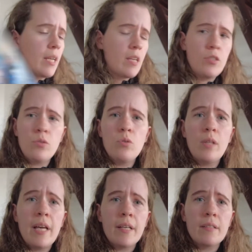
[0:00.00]
I do
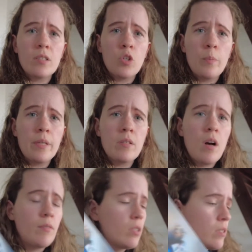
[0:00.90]
like dystopian
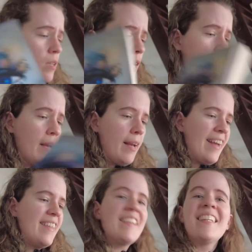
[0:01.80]
novels.
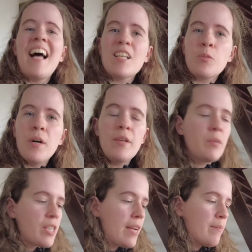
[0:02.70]
And then the last one,
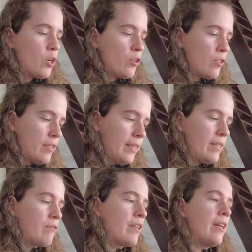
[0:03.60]
which I am currently
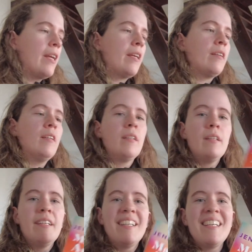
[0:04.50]
reading,
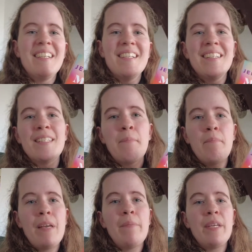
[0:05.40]
is
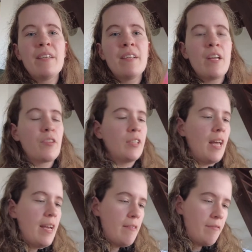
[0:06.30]
Maybe in Another
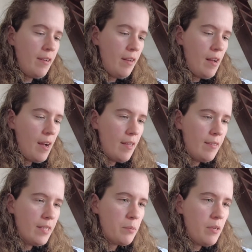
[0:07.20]
Life.
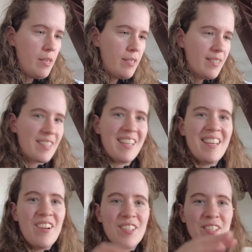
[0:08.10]
This one is, and
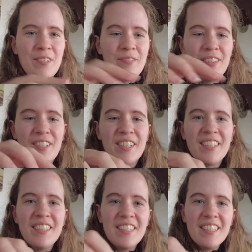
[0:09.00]
also look
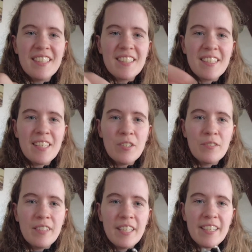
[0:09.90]
at this cute
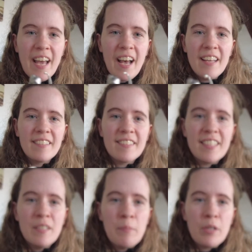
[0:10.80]
like cat
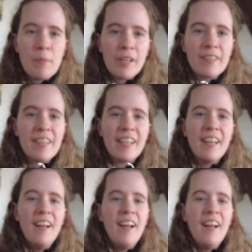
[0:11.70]
tin bookmark thing.